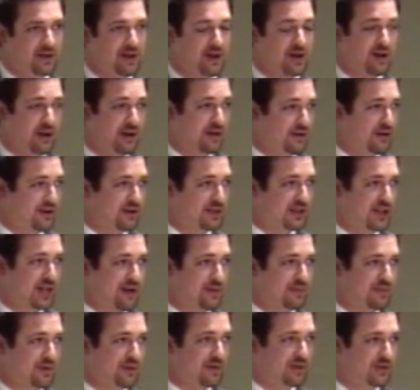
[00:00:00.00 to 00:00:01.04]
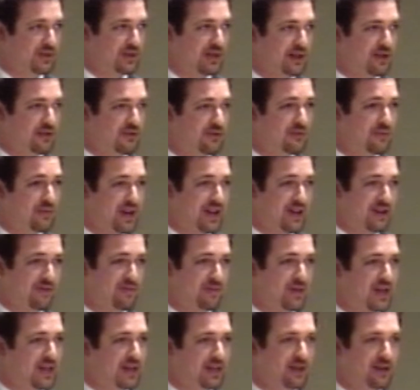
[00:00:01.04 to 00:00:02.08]
Another example is that you may have
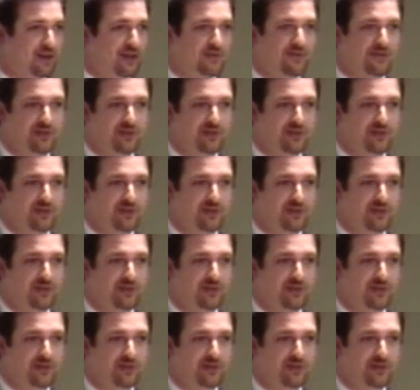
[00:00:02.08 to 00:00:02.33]
been in your